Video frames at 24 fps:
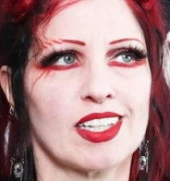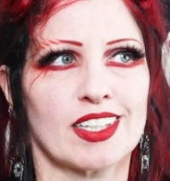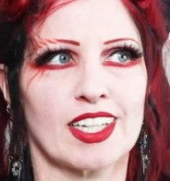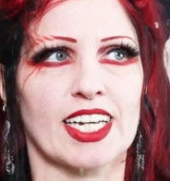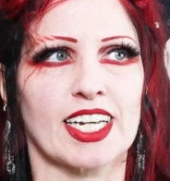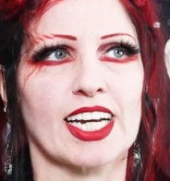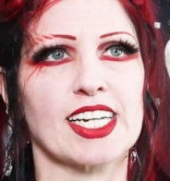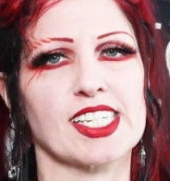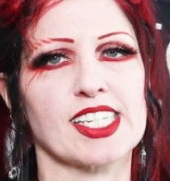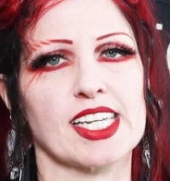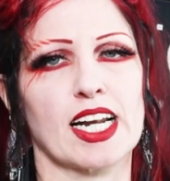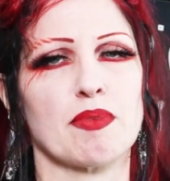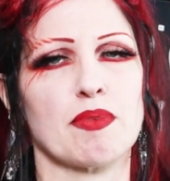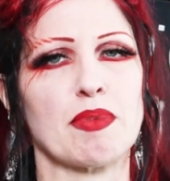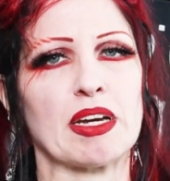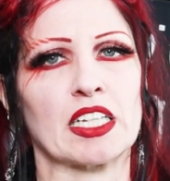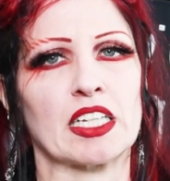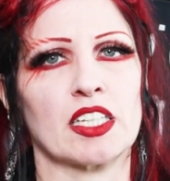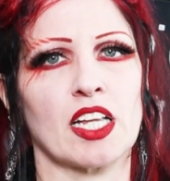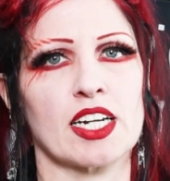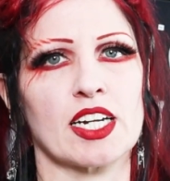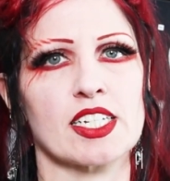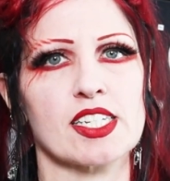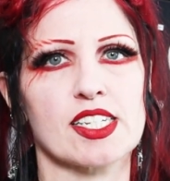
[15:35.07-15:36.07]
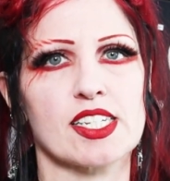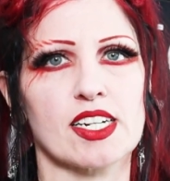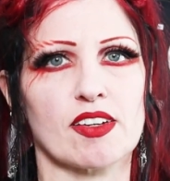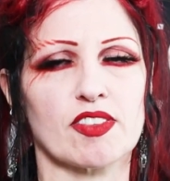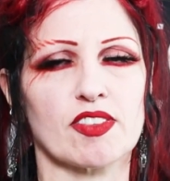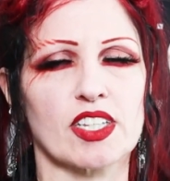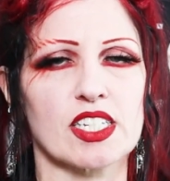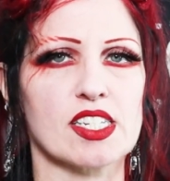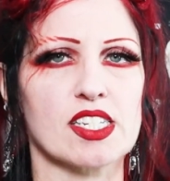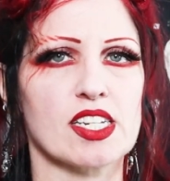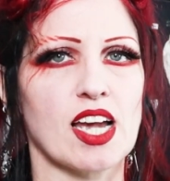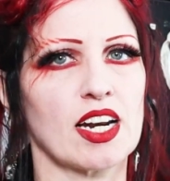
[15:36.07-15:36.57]
Like I said, I make a lot of
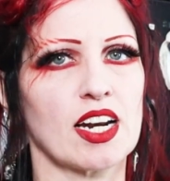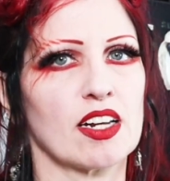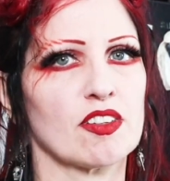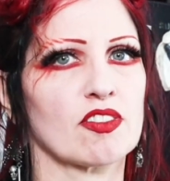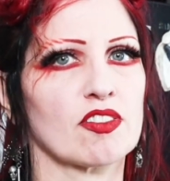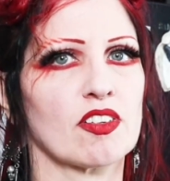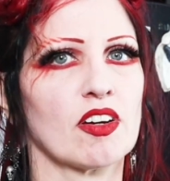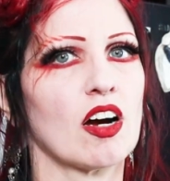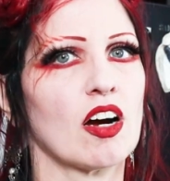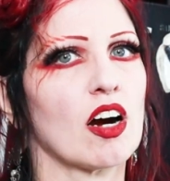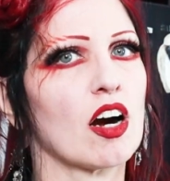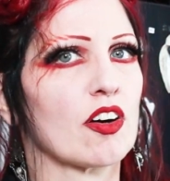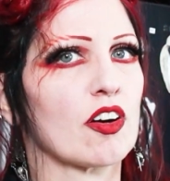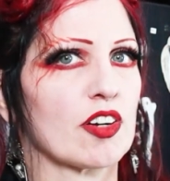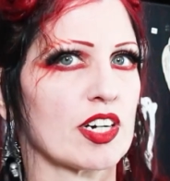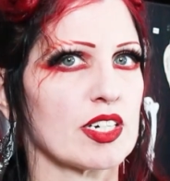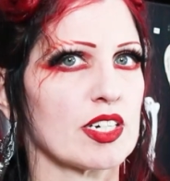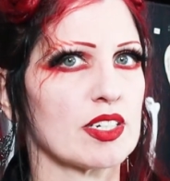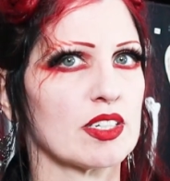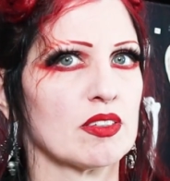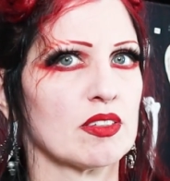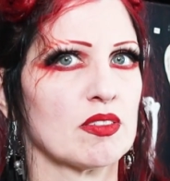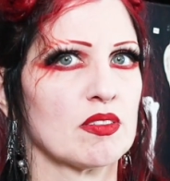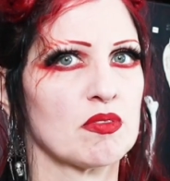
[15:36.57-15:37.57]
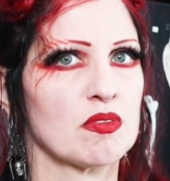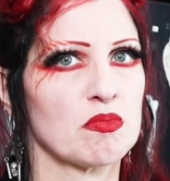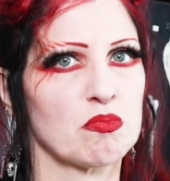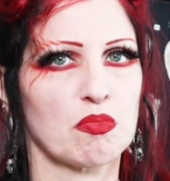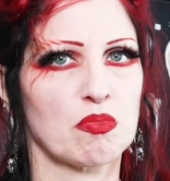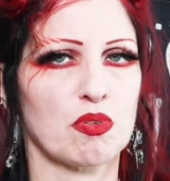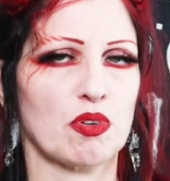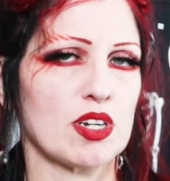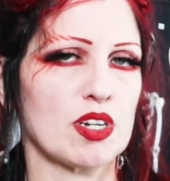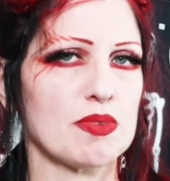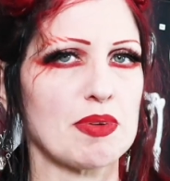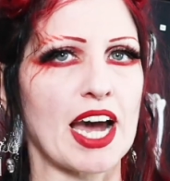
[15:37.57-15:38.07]
stuff that's kind of already
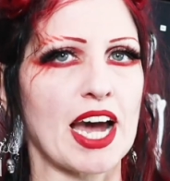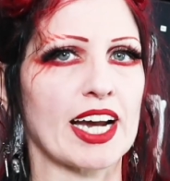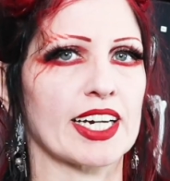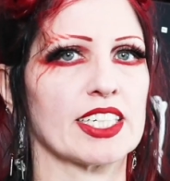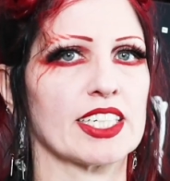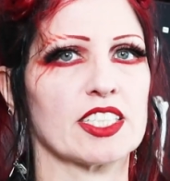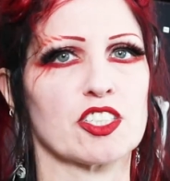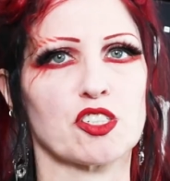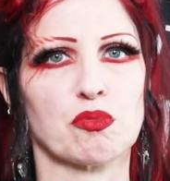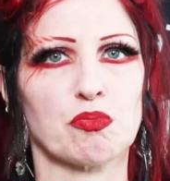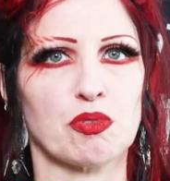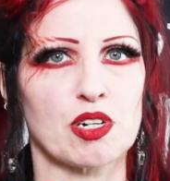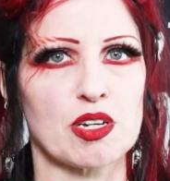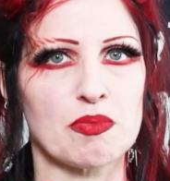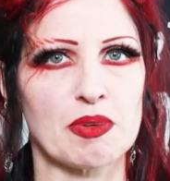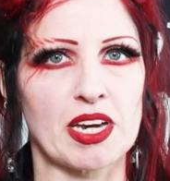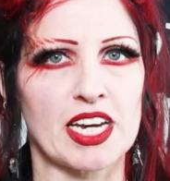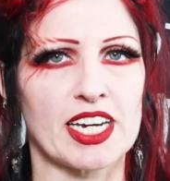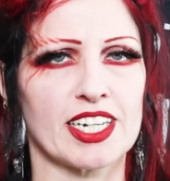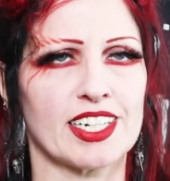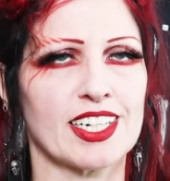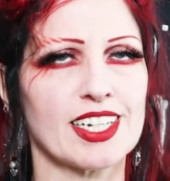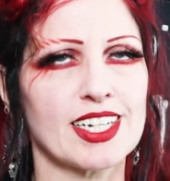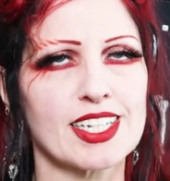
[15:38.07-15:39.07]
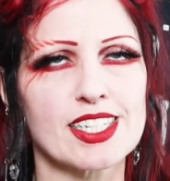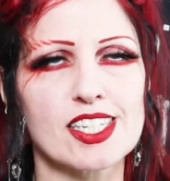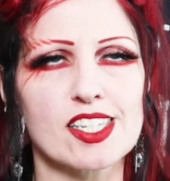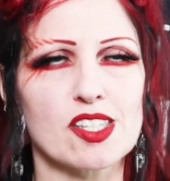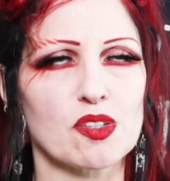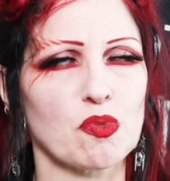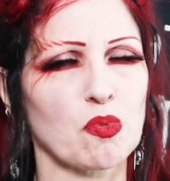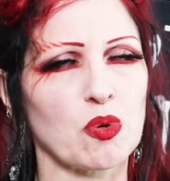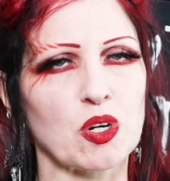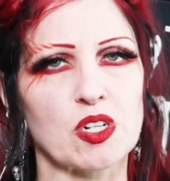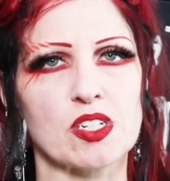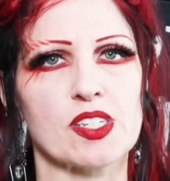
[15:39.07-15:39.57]
pre-packaged, pre-made. It's
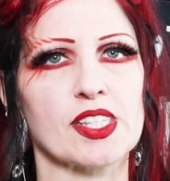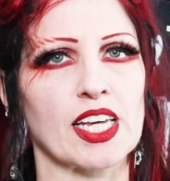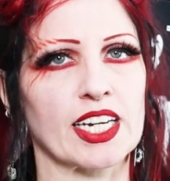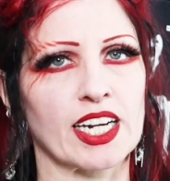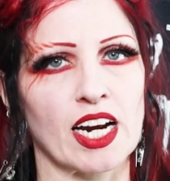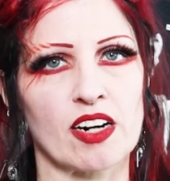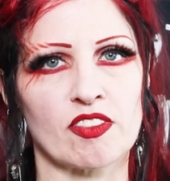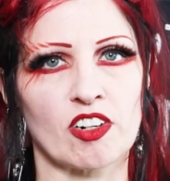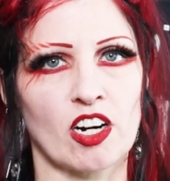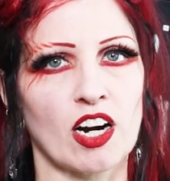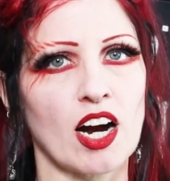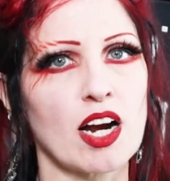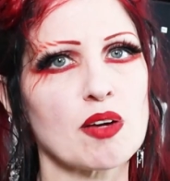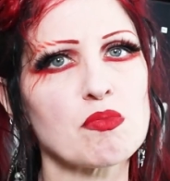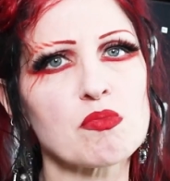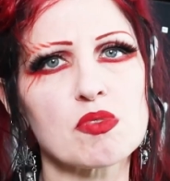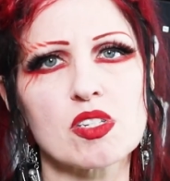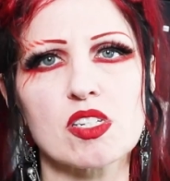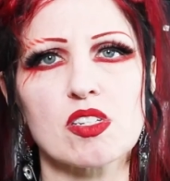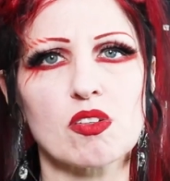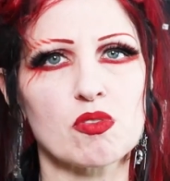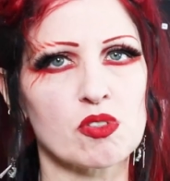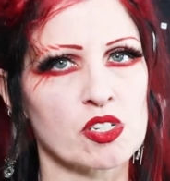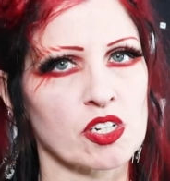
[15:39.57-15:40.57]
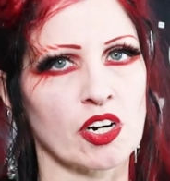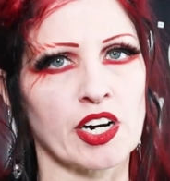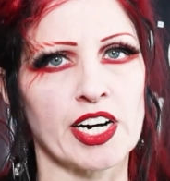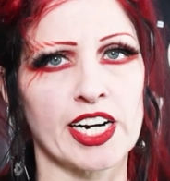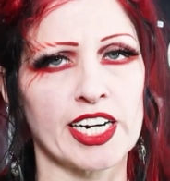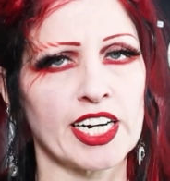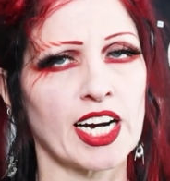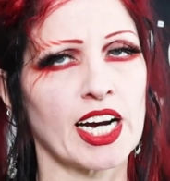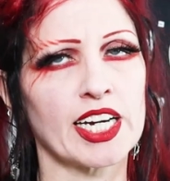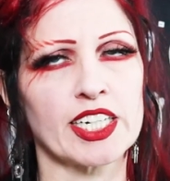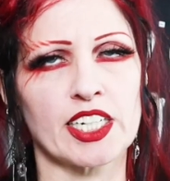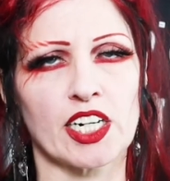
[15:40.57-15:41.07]
the worst thing ever. I'm so
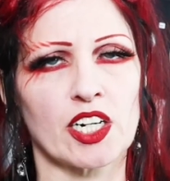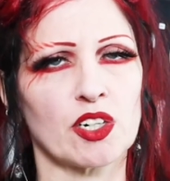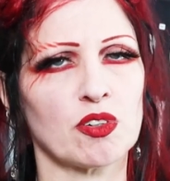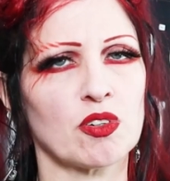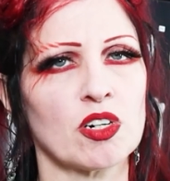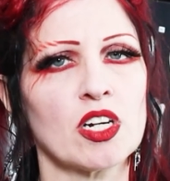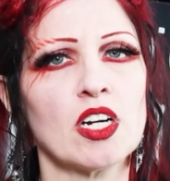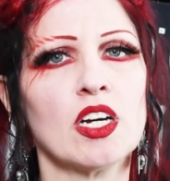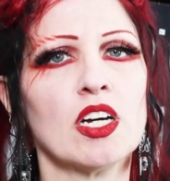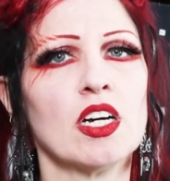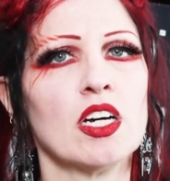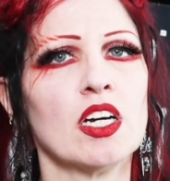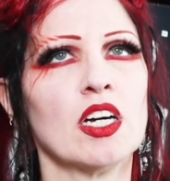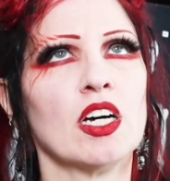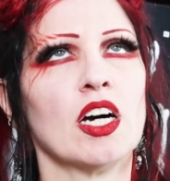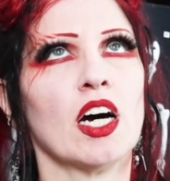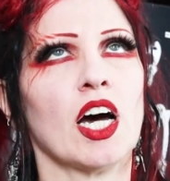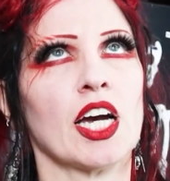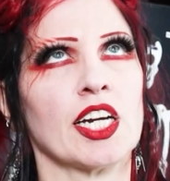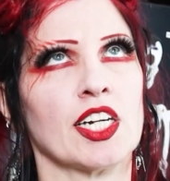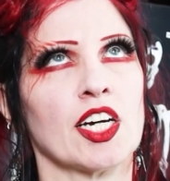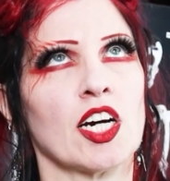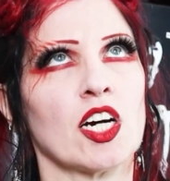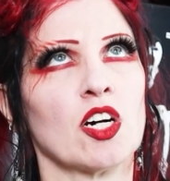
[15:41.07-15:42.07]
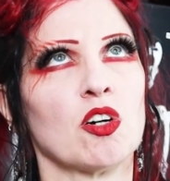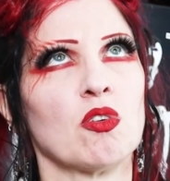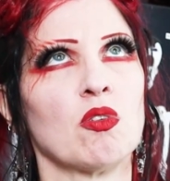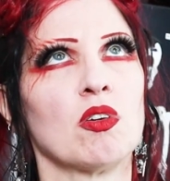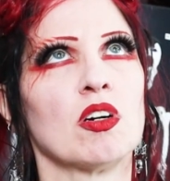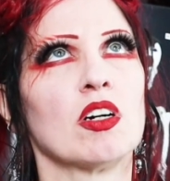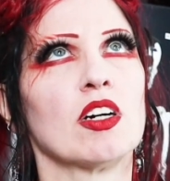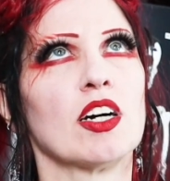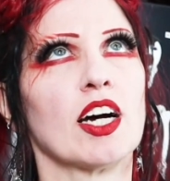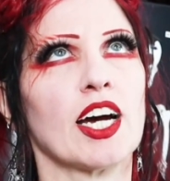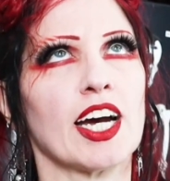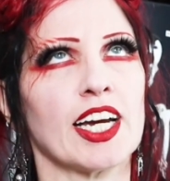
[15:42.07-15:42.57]
sorry. I know.
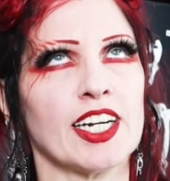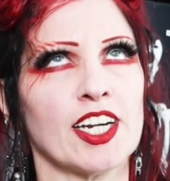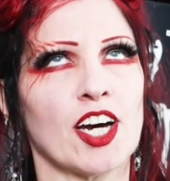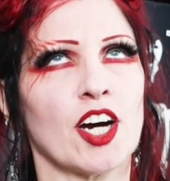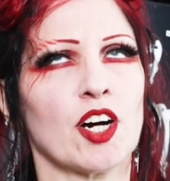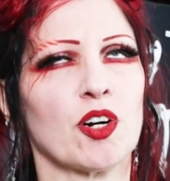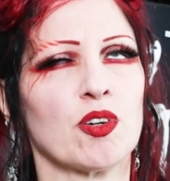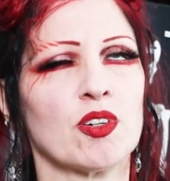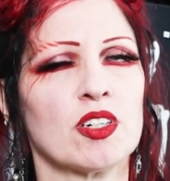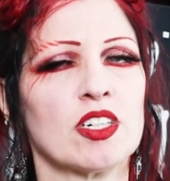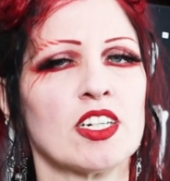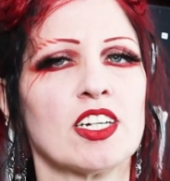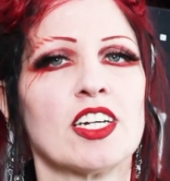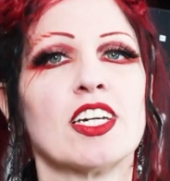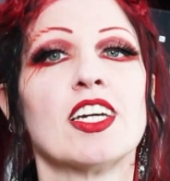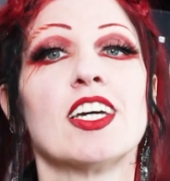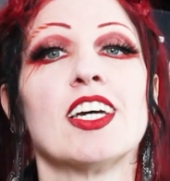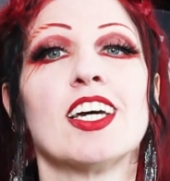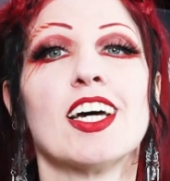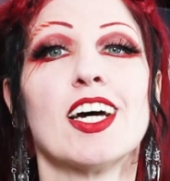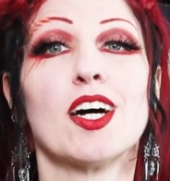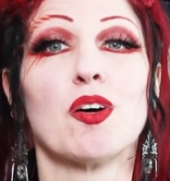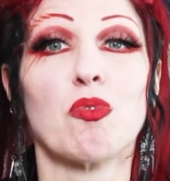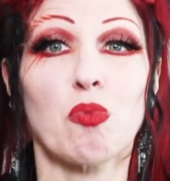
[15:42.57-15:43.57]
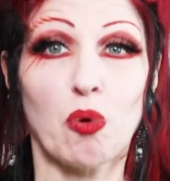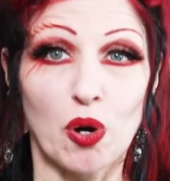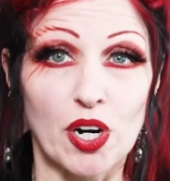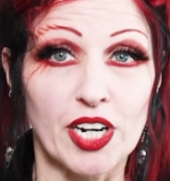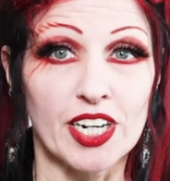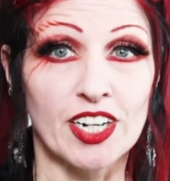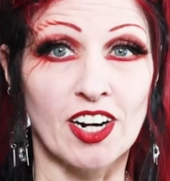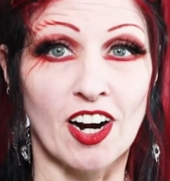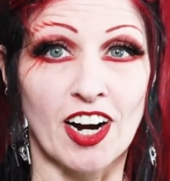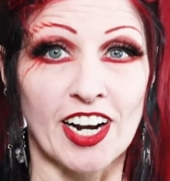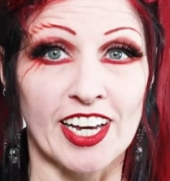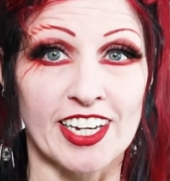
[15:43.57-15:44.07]
I'm
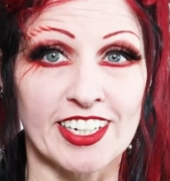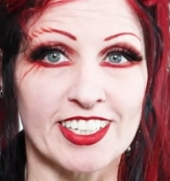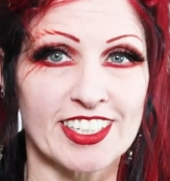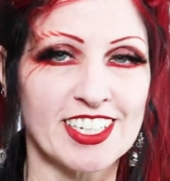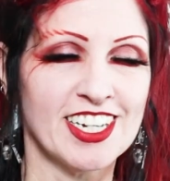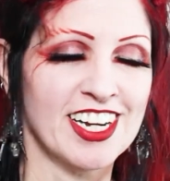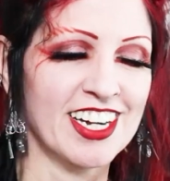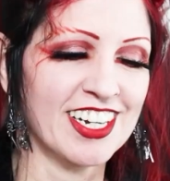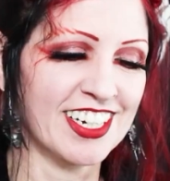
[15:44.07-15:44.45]
working on it.